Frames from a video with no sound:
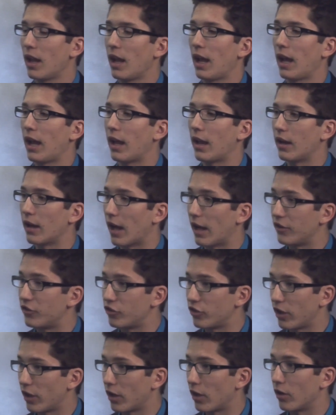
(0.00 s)
and I
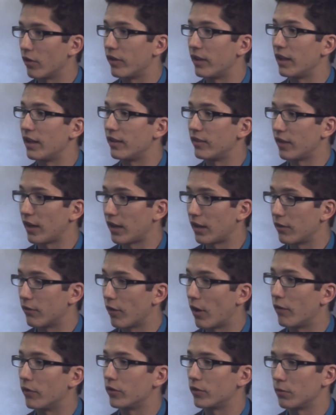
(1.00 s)
chair the executive
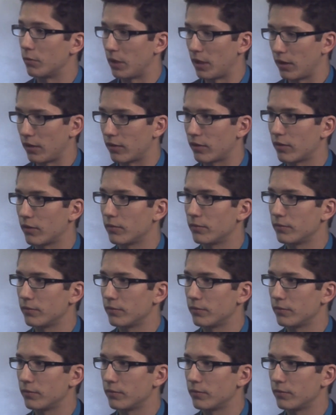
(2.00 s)
officer meetings.